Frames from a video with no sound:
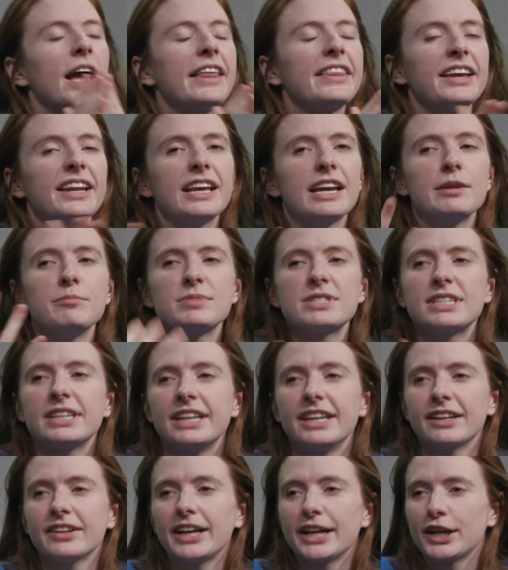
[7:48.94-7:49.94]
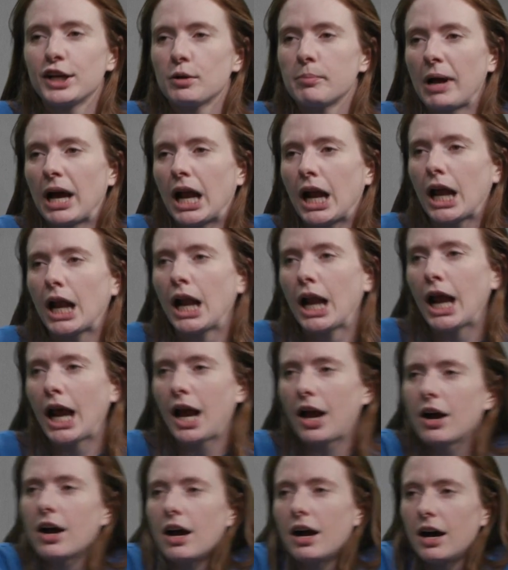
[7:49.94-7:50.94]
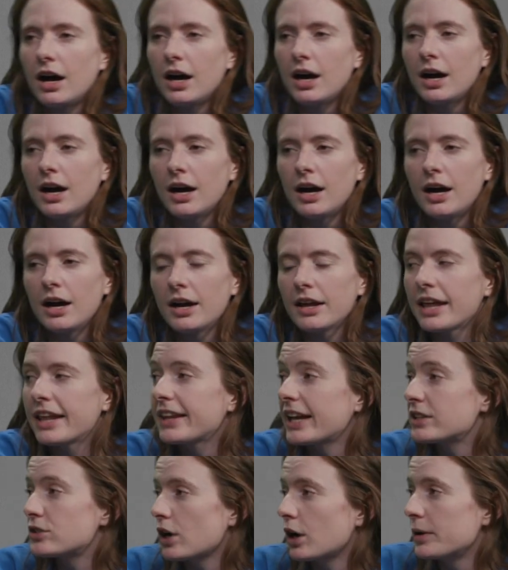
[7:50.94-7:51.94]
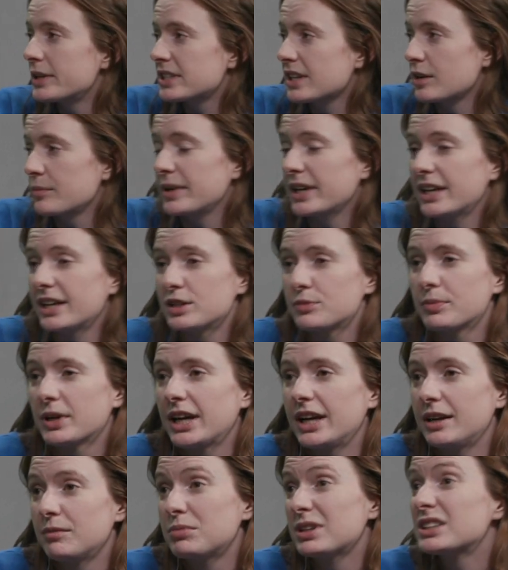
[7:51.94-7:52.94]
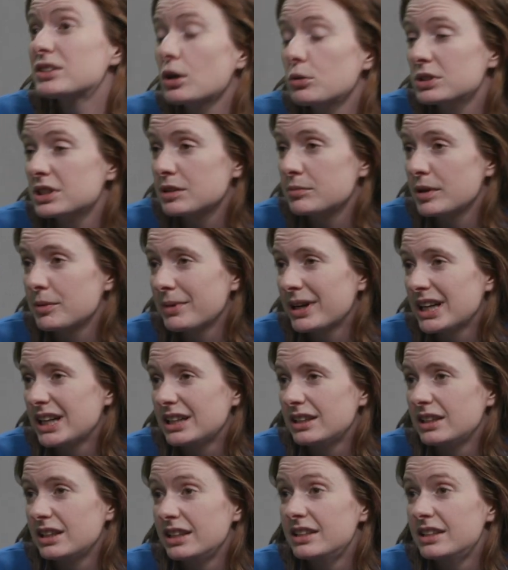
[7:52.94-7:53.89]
And then him seeing like your body, oh, and that's always gonna be in his brain, but it's always gonna be mine.